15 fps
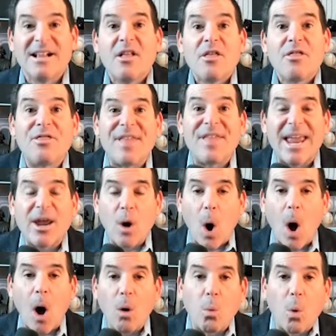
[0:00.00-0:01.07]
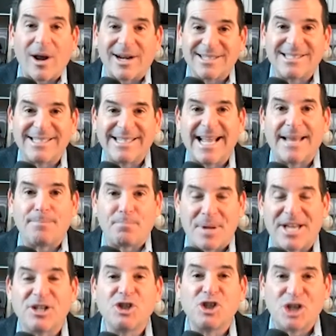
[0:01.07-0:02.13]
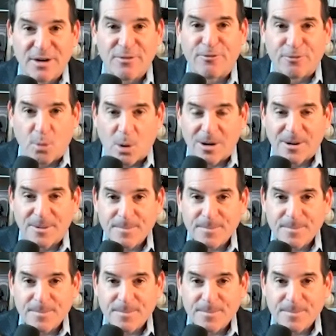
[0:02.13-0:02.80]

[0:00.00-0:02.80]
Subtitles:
They all wanted to get pinch hit for.